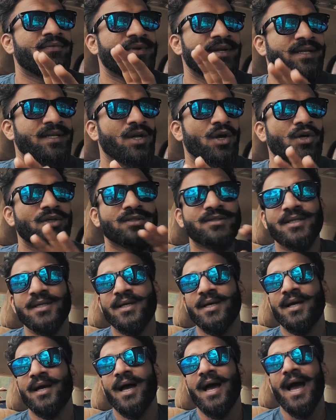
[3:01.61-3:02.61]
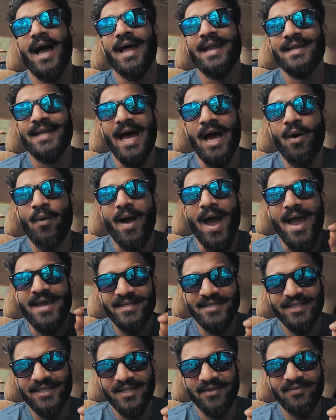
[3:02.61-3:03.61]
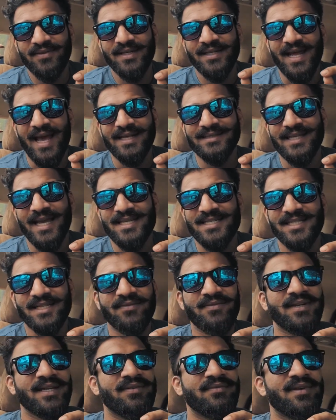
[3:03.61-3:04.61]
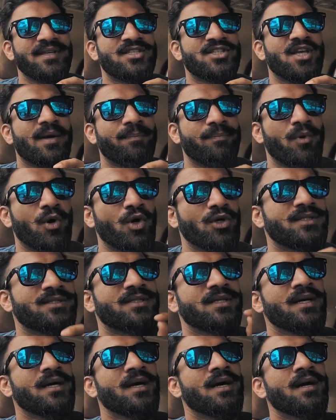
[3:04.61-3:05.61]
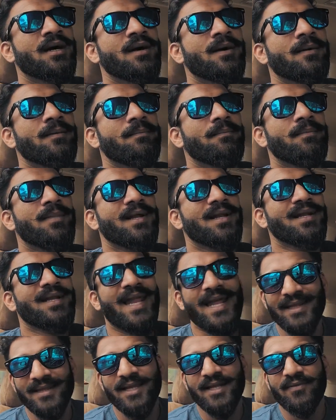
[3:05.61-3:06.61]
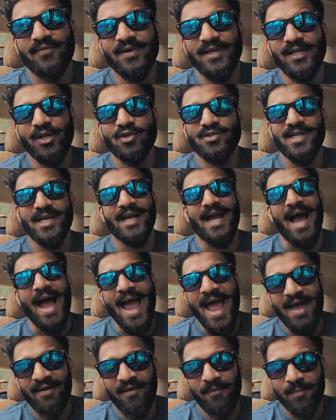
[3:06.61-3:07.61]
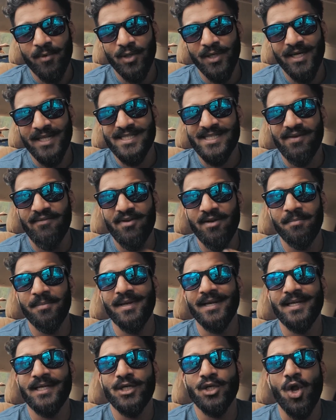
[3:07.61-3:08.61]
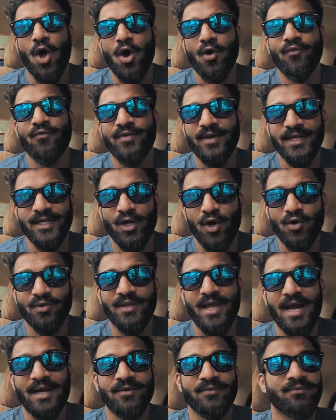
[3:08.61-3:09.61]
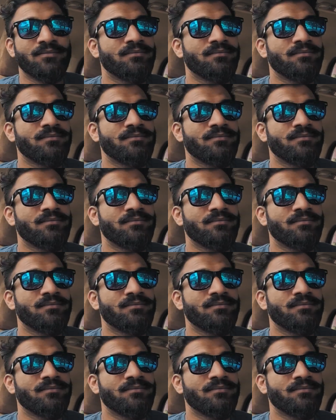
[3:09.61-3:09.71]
videos, and now IGTV which supports length of videos. Like, I have uploaded a 7-minute long video on that.